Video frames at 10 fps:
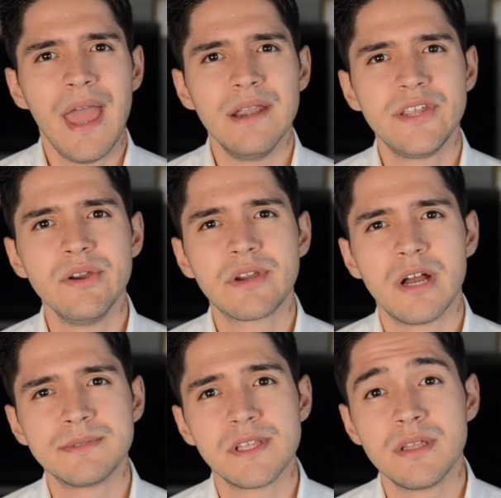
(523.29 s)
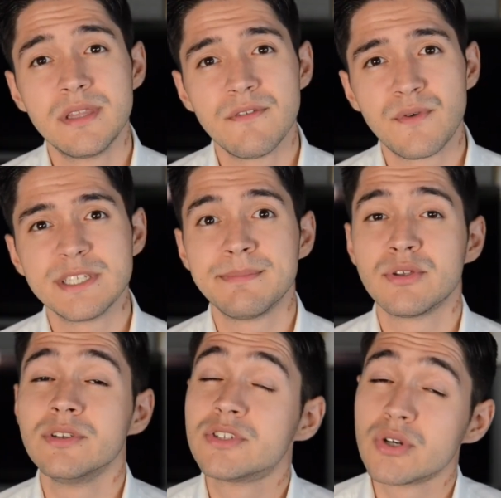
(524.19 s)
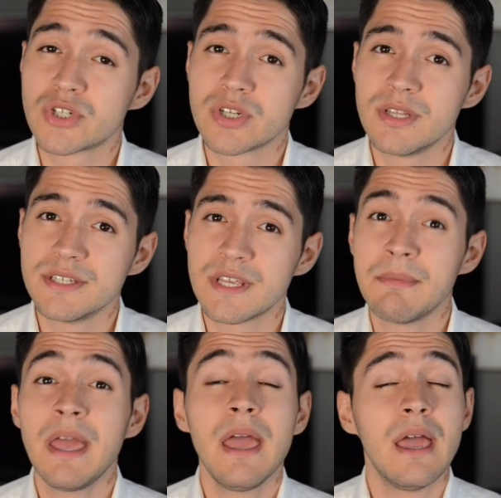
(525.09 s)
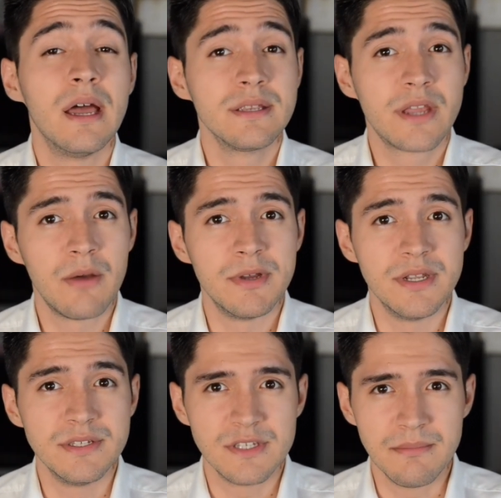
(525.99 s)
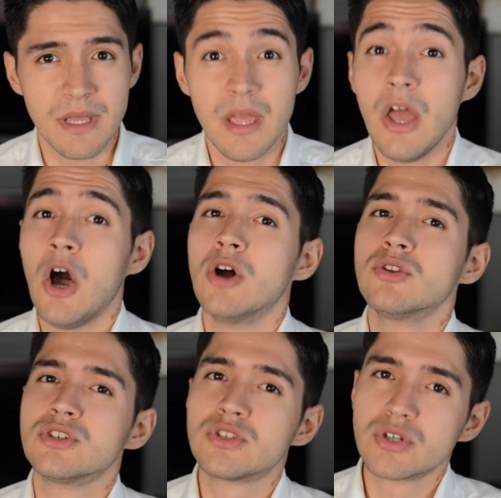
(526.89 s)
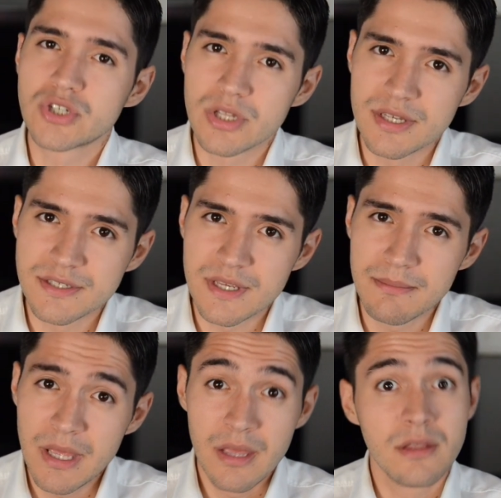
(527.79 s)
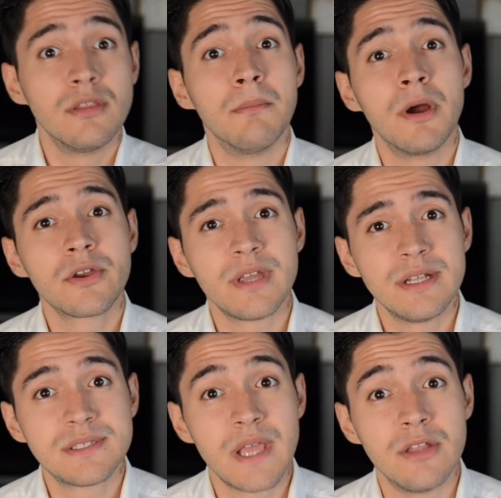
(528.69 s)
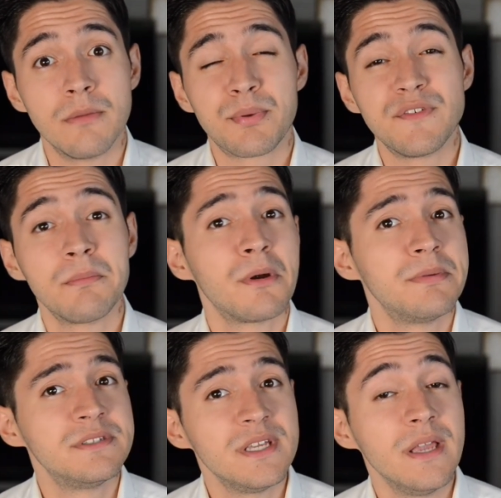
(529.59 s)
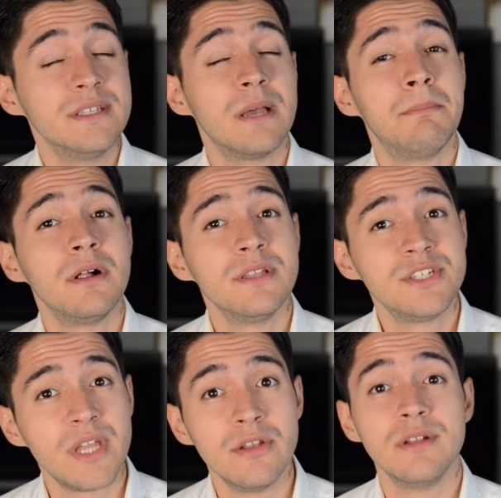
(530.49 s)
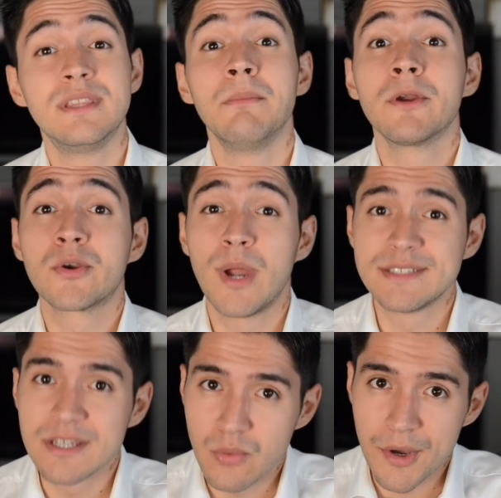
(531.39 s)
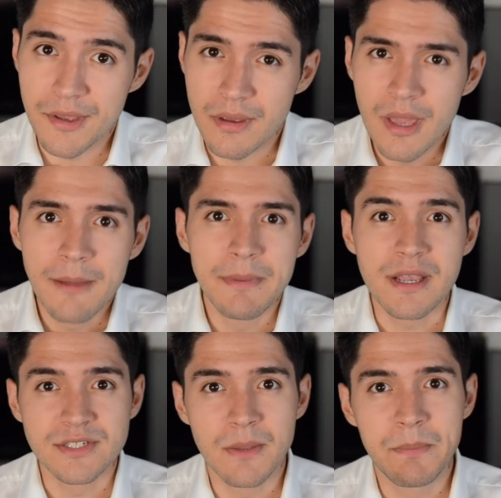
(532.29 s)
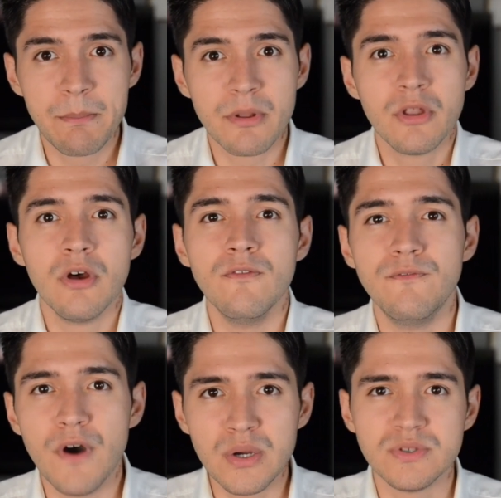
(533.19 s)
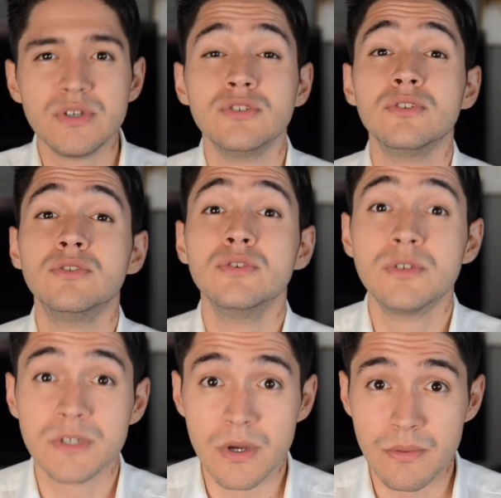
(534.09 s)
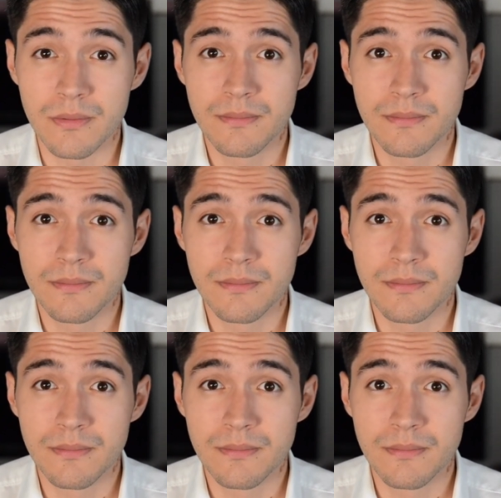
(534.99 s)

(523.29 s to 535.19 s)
And here comes the little difference between socialism and communism. Under socialism, the markets and the private property is abolished in a democratic way because the people vote to do so.